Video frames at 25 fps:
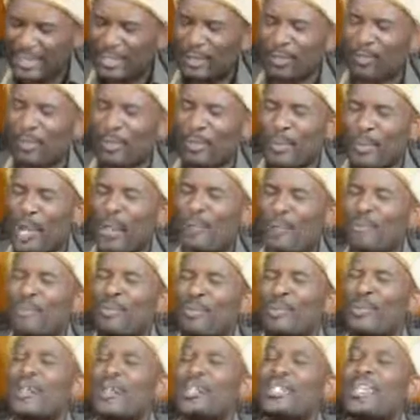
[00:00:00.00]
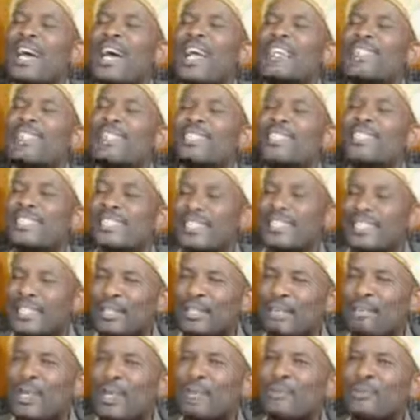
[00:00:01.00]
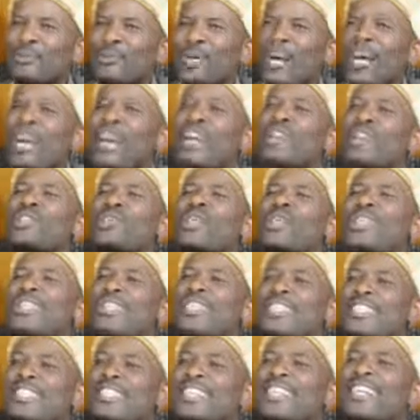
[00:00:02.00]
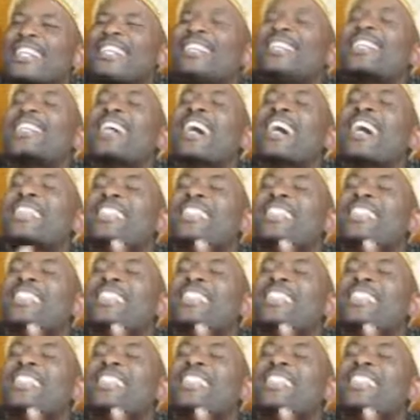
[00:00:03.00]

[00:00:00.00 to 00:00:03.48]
the Bible, because I didn't read the Bible, I actually literally, I